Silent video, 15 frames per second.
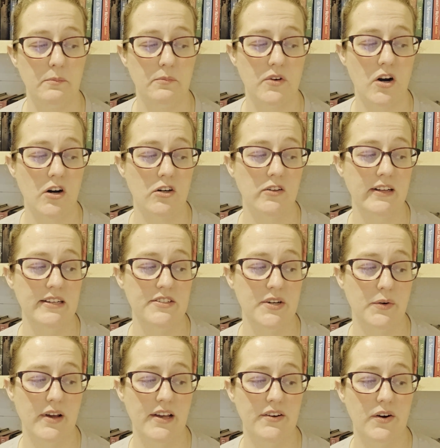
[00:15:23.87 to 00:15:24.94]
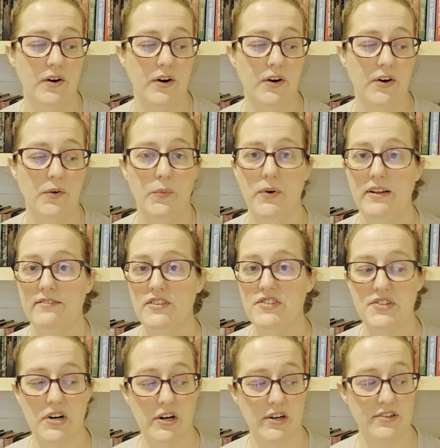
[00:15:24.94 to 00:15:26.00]
Carl and Donut are one of the
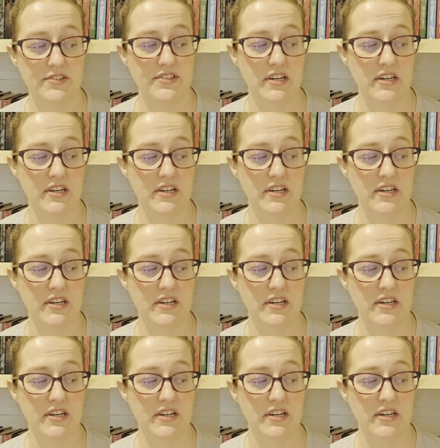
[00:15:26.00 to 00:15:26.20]
stars